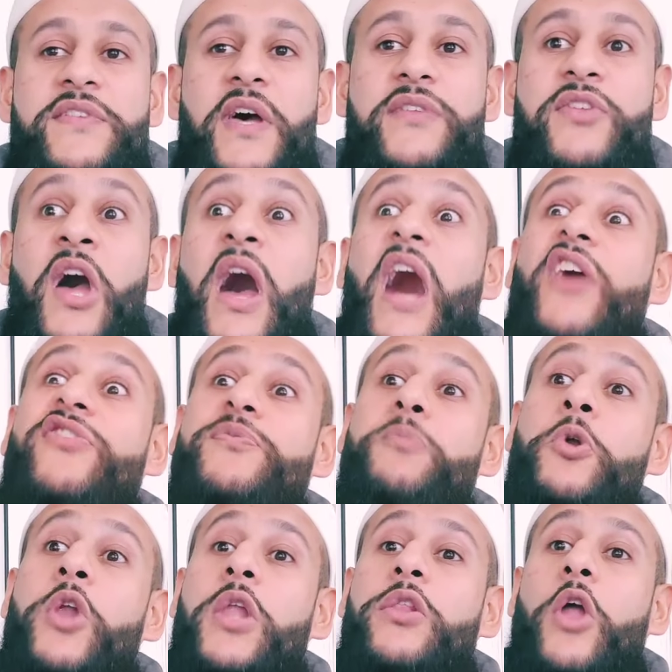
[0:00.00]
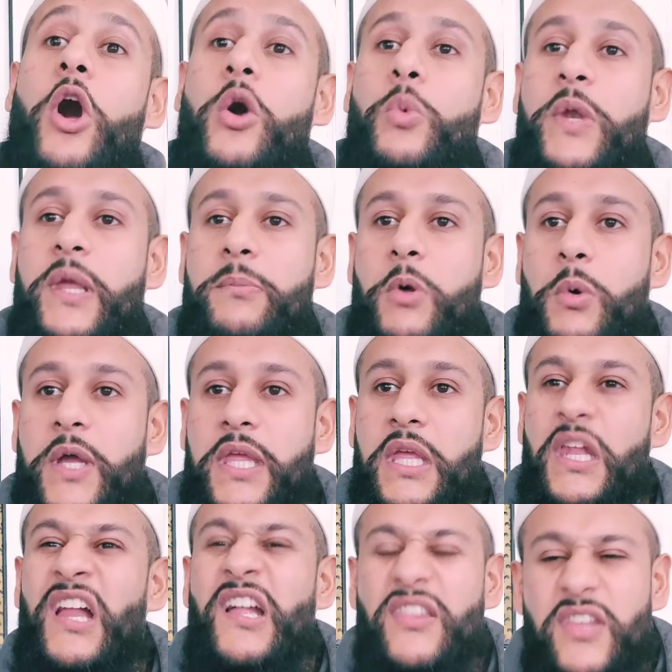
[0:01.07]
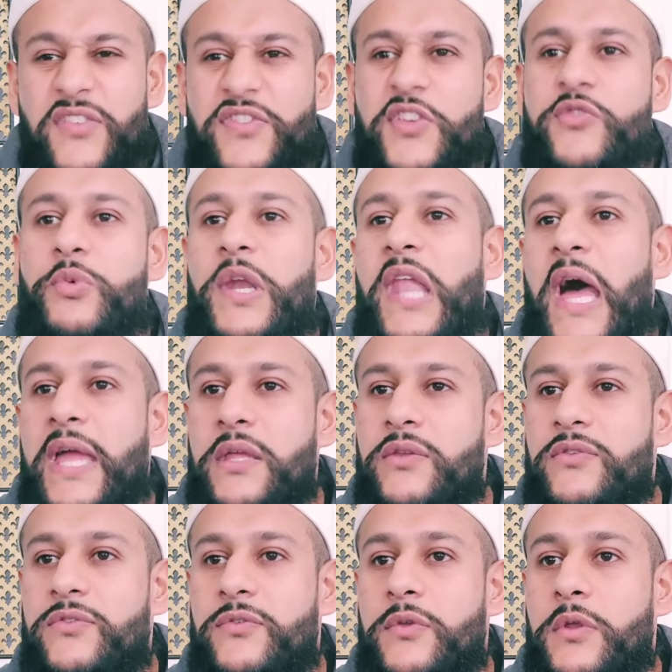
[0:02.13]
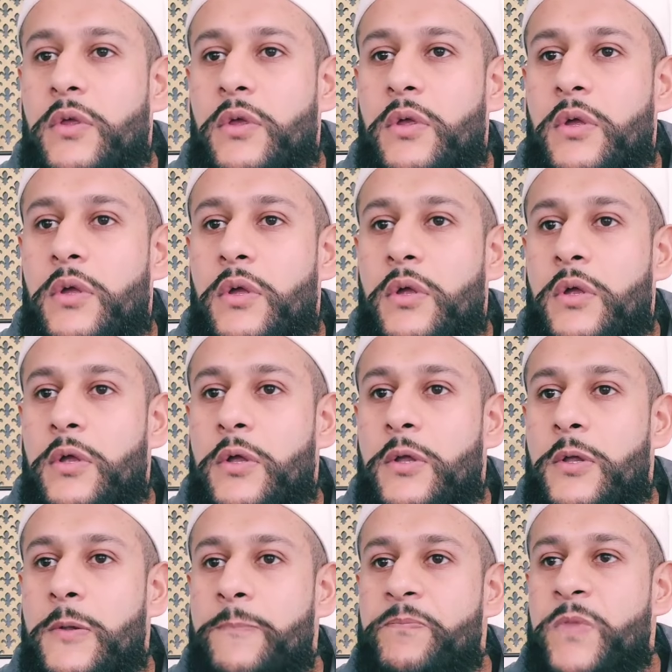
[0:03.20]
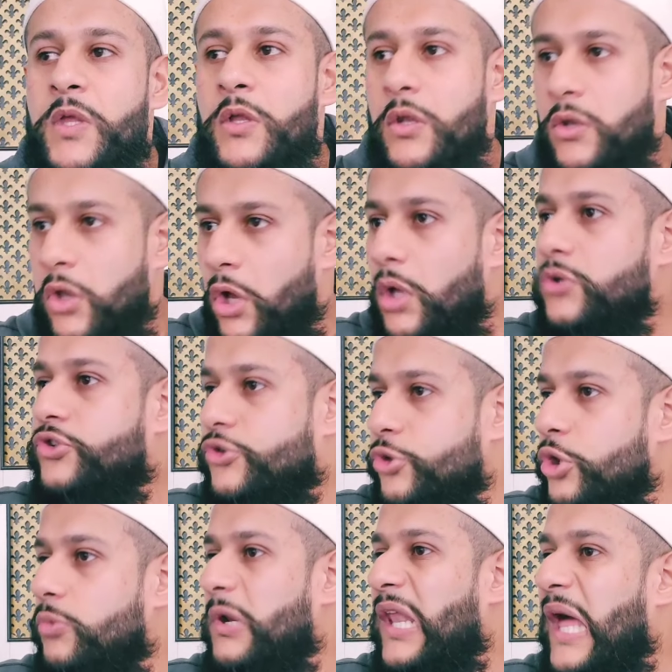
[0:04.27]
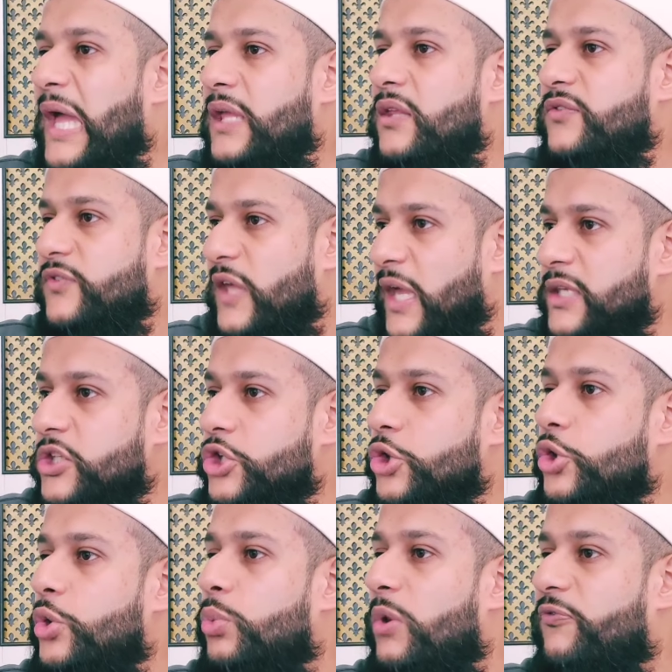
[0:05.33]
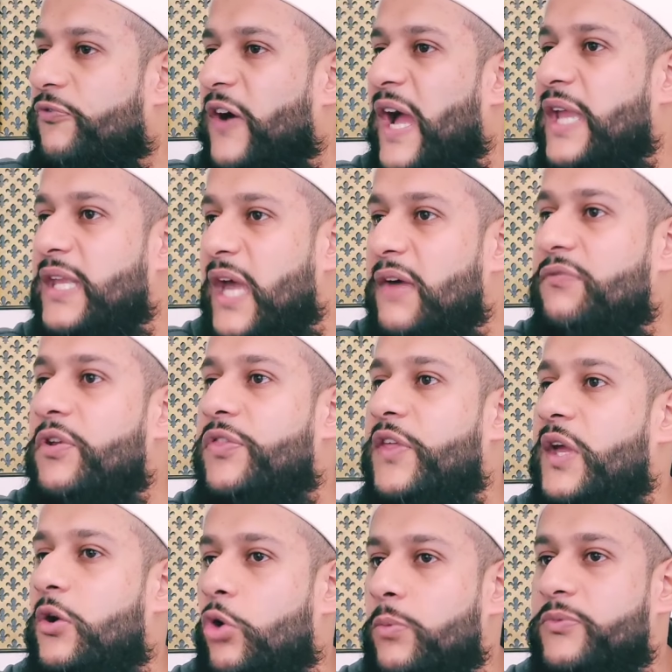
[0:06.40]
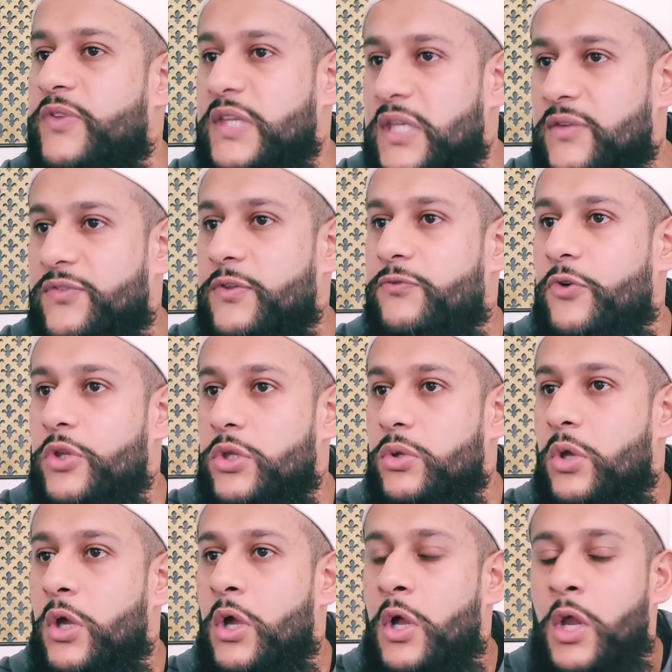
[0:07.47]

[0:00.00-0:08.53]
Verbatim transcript: He says, Hasbunallahu wa ni'mal wakeel. This is reliance. Learn true reliance and you will find everything comes easy for you.